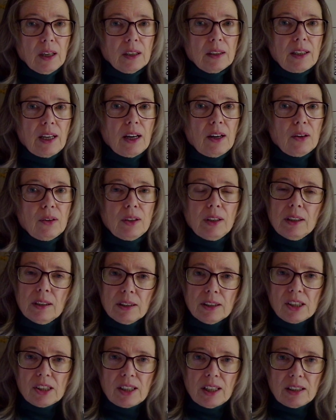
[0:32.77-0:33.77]
Now,
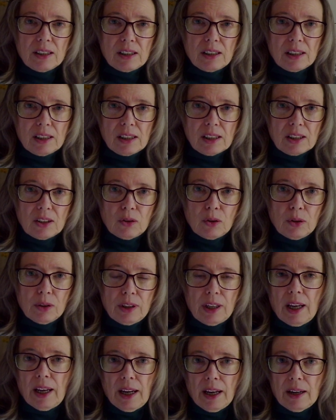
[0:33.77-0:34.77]
English sentences could
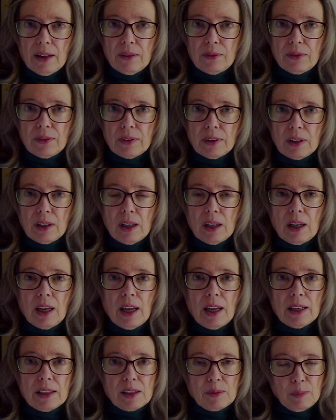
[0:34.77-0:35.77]
have
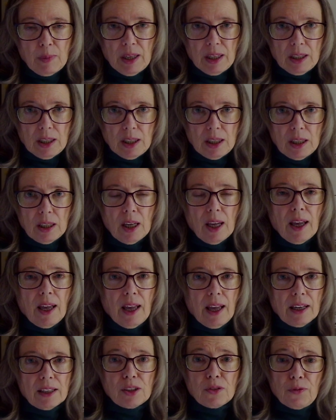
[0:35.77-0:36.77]
as many
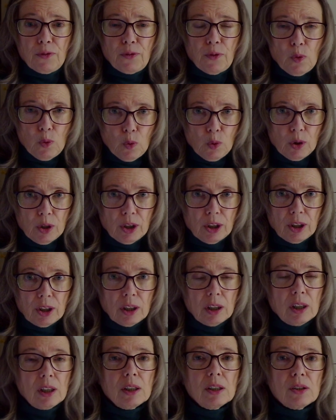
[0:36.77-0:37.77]
as 4
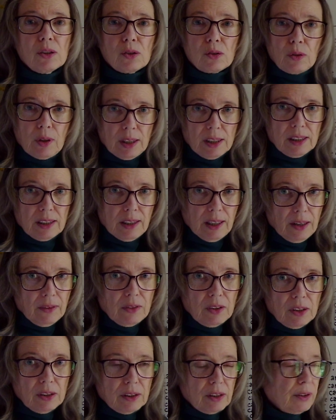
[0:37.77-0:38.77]
stress
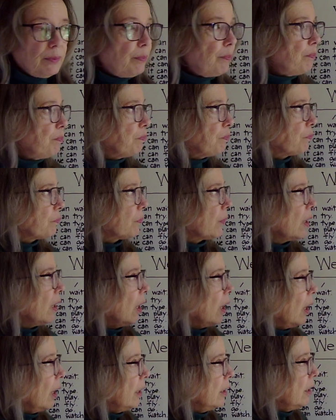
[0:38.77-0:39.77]
levels.
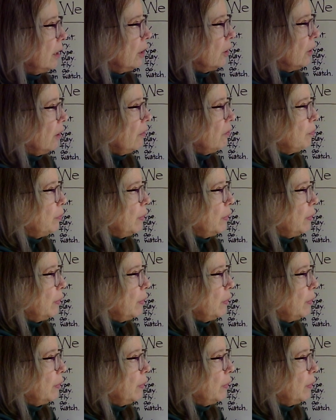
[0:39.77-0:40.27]
And here I've